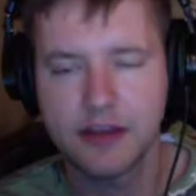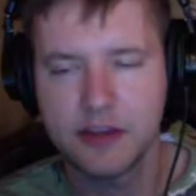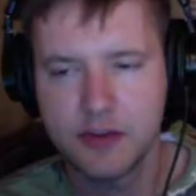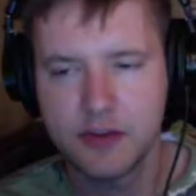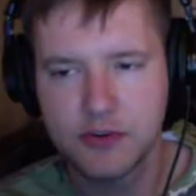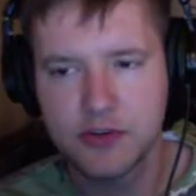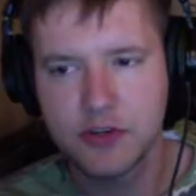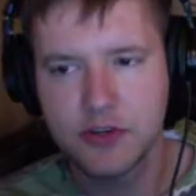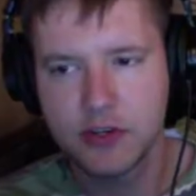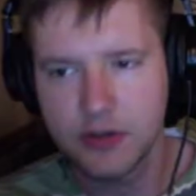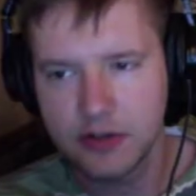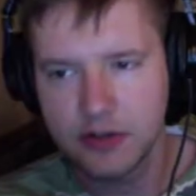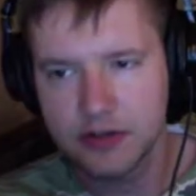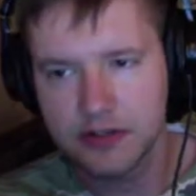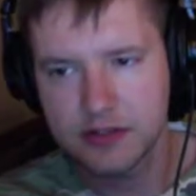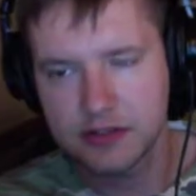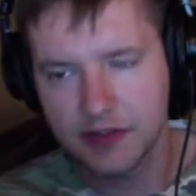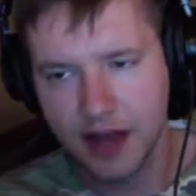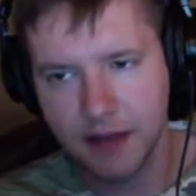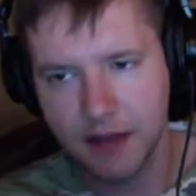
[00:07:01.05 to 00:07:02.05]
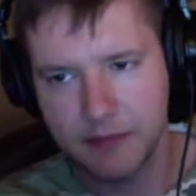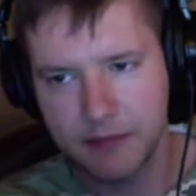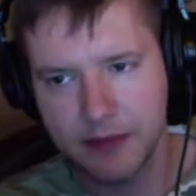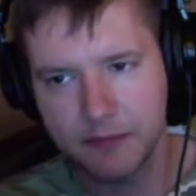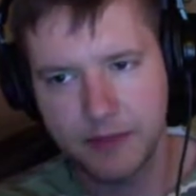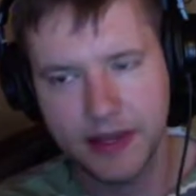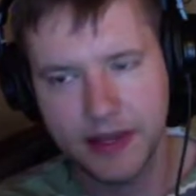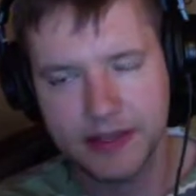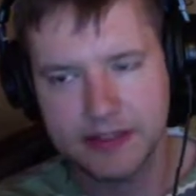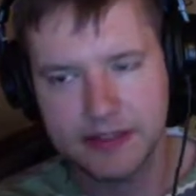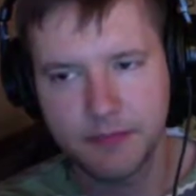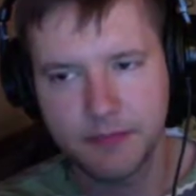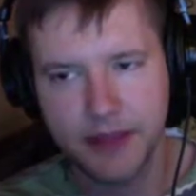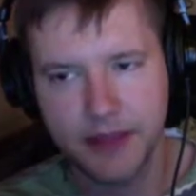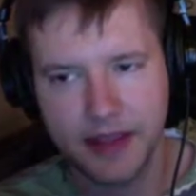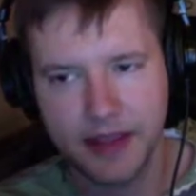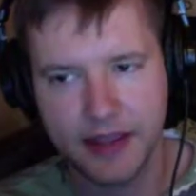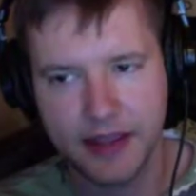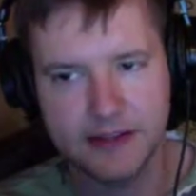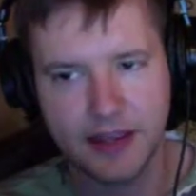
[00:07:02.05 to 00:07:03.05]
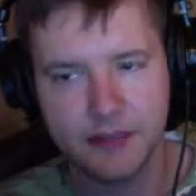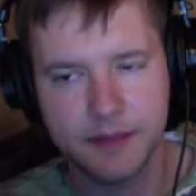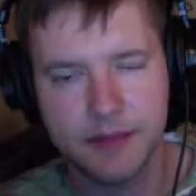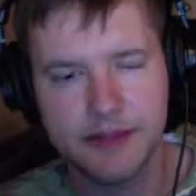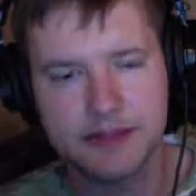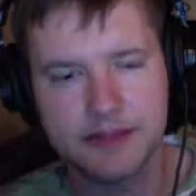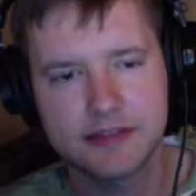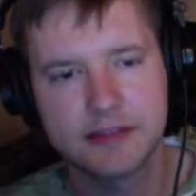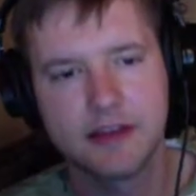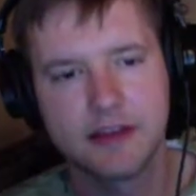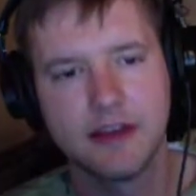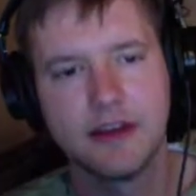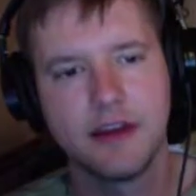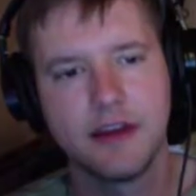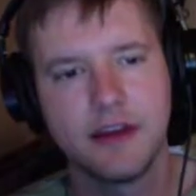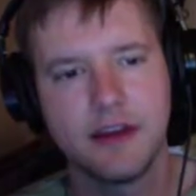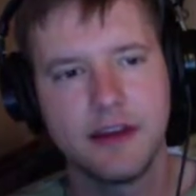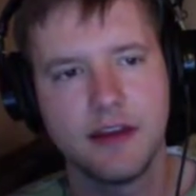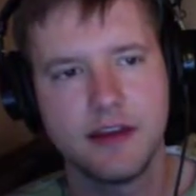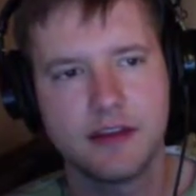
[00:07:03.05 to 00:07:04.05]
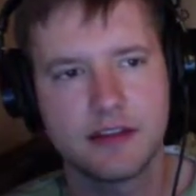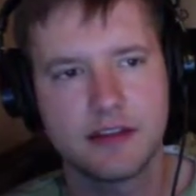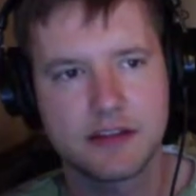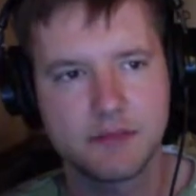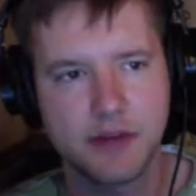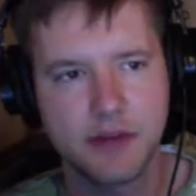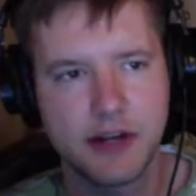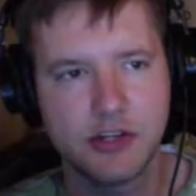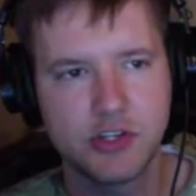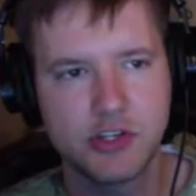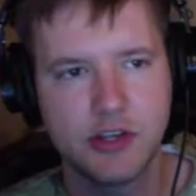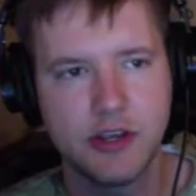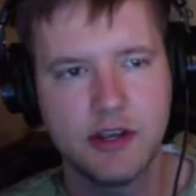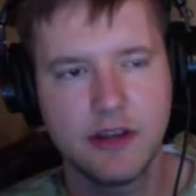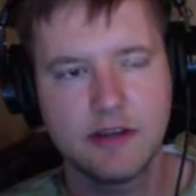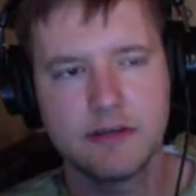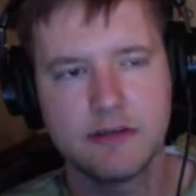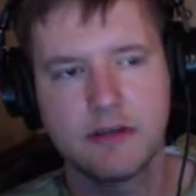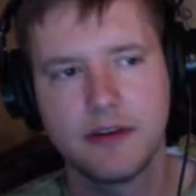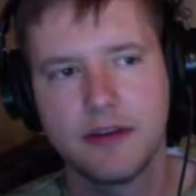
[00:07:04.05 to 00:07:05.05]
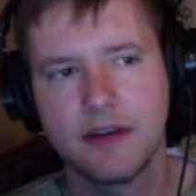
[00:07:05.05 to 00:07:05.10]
usually you can just copy and paste the bank statements into the spreadsheet,